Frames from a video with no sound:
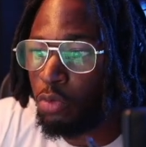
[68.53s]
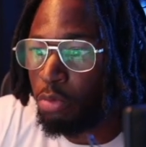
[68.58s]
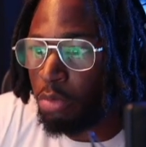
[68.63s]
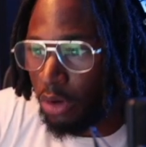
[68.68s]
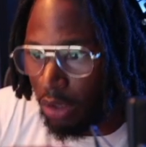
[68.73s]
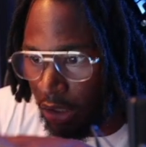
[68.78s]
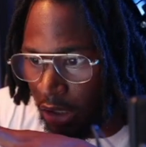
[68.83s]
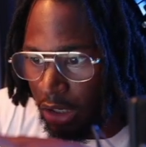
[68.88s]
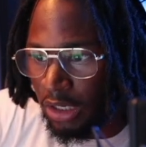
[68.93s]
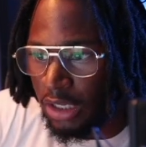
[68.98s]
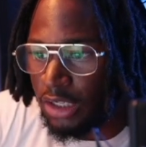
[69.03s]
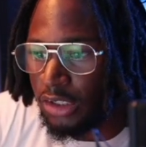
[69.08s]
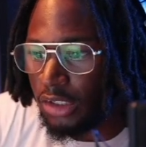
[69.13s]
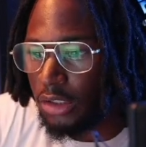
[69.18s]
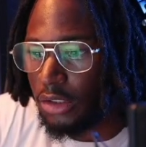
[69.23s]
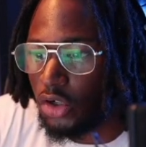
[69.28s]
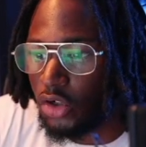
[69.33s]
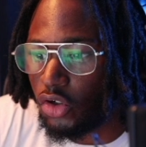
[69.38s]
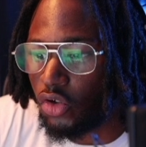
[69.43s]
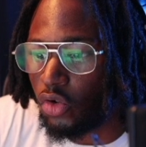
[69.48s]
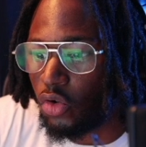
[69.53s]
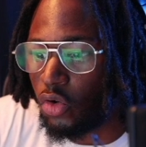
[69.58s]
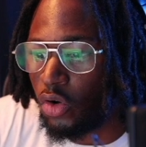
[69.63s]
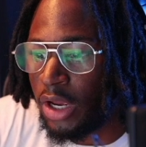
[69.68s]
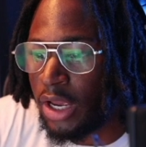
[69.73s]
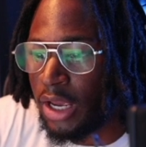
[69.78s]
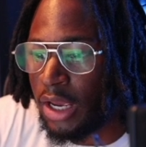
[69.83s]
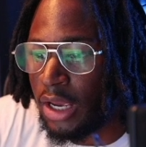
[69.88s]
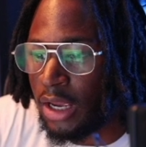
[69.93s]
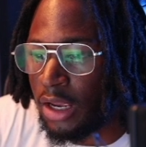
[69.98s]
But listen, so
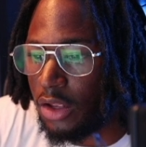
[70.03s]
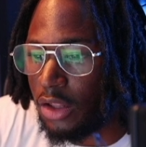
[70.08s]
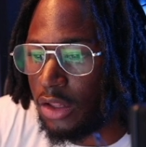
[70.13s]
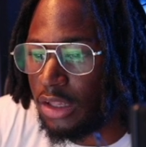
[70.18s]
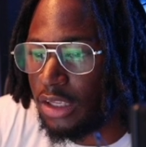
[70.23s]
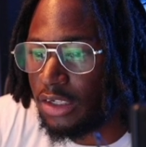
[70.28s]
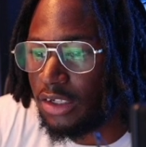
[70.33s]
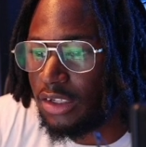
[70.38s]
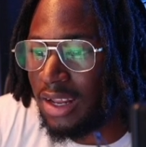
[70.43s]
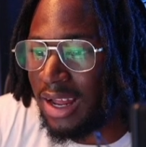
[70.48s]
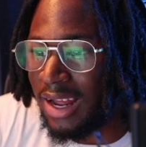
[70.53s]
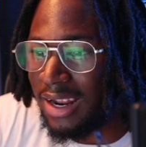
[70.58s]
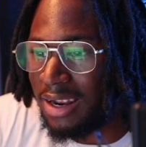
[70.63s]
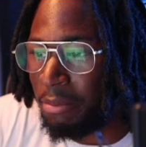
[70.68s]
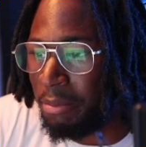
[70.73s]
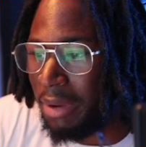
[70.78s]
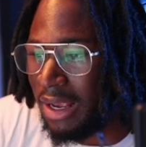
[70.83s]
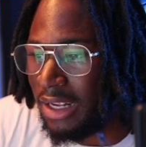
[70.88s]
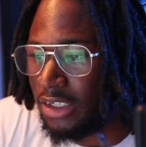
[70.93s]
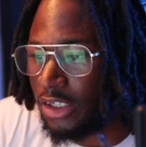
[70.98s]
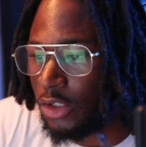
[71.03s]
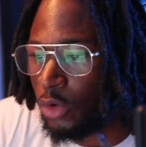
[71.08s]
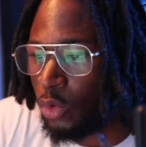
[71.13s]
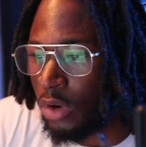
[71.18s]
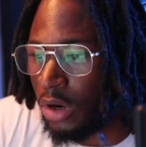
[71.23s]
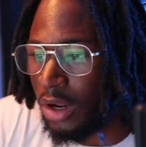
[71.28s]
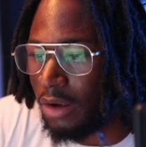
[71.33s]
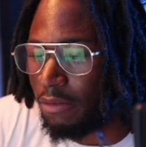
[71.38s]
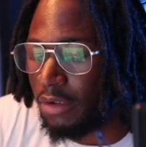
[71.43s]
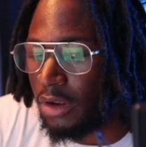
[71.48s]
here, this is like the basic
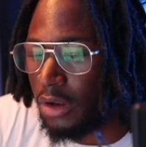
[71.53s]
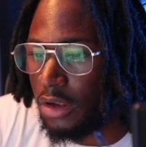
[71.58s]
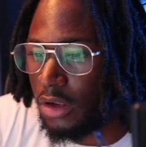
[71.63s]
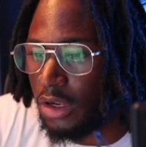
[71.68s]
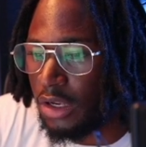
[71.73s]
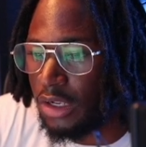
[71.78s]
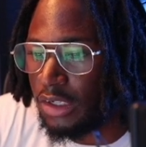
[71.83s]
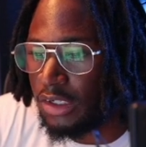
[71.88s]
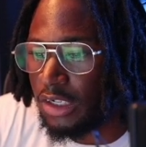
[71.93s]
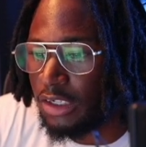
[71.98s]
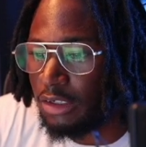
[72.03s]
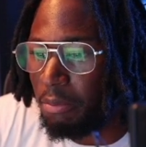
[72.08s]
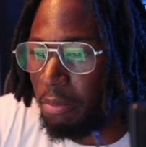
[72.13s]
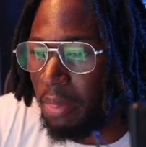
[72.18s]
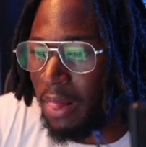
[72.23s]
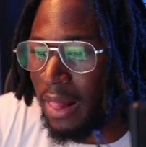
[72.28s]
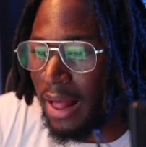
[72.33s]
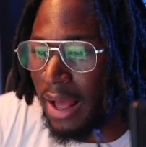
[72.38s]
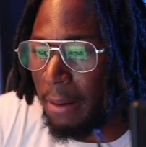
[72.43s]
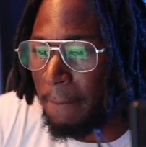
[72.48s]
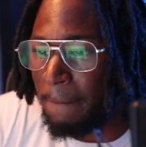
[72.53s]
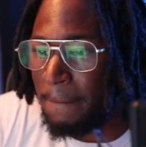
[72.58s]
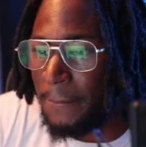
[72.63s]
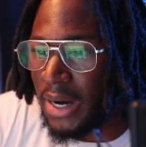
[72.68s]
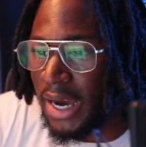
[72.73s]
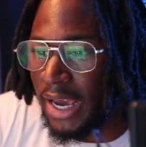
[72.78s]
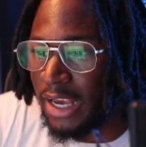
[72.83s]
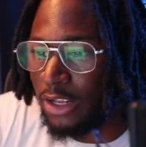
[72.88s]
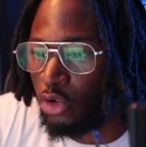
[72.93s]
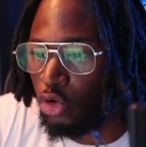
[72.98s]
one. I think it says like
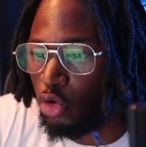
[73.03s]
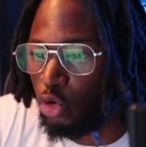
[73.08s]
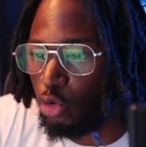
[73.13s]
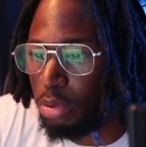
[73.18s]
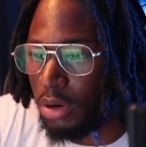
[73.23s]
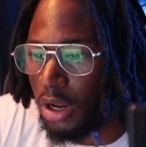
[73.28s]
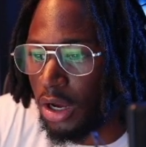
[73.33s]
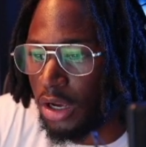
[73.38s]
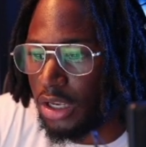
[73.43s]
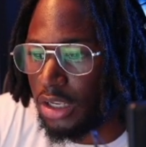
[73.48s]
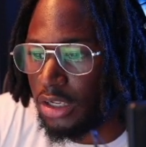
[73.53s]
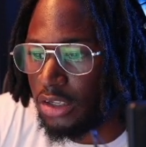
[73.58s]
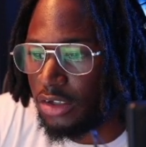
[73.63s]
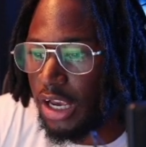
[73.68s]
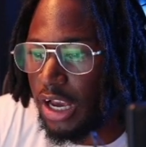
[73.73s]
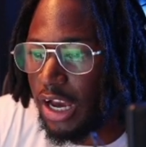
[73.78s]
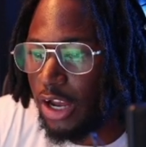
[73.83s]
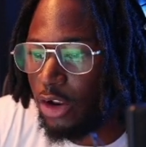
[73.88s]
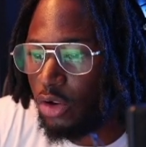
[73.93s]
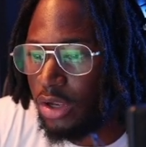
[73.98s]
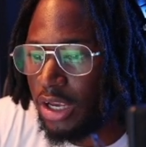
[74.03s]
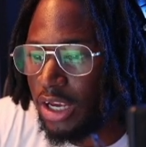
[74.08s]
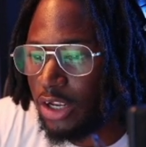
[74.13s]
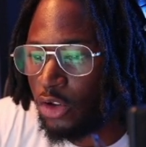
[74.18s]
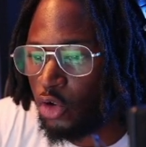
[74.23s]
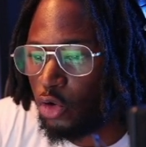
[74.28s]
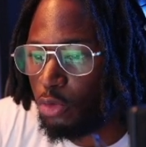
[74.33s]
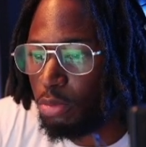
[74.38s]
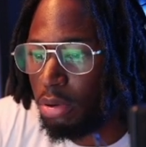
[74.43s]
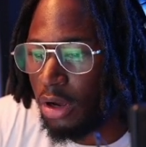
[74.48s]
buy 2 plugins and you get
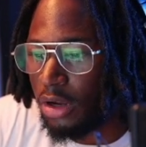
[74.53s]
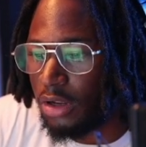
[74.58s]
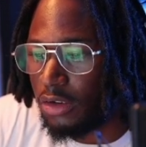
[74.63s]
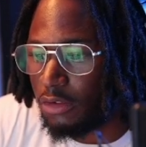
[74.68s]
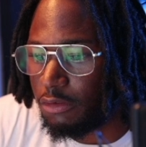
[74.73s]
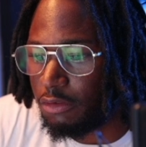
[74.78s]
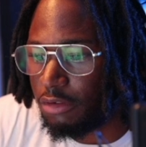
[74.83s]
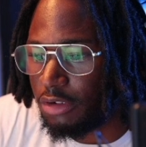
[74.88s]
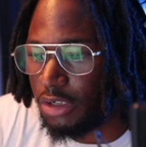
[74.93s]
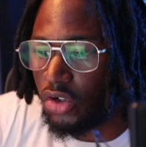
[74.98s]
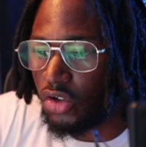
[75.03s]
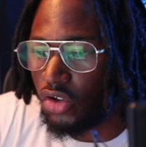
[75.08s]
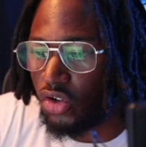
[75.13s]
2 plugins free.